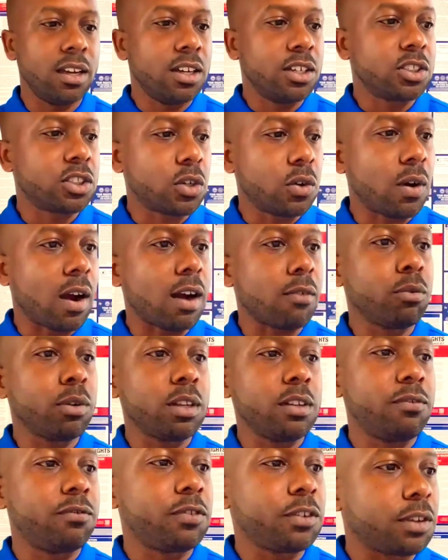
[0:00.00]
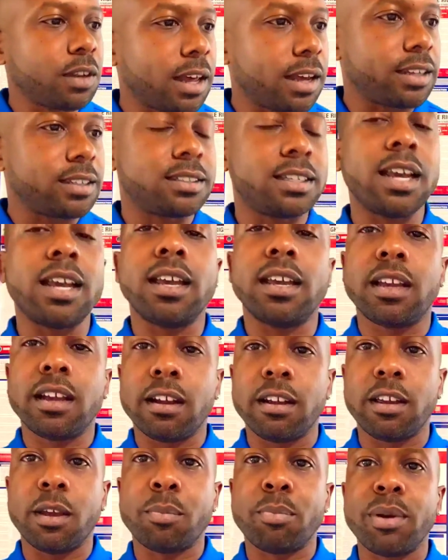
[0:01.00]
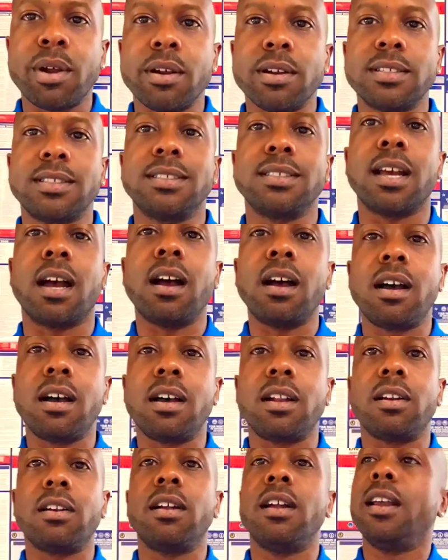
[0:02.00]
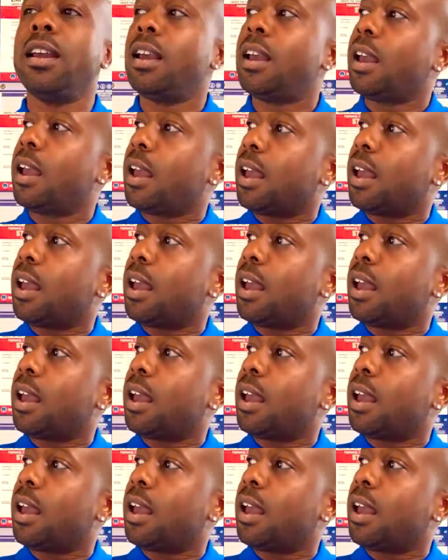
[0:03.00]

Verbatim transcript: So I really feel like taking care of your parents is an honor.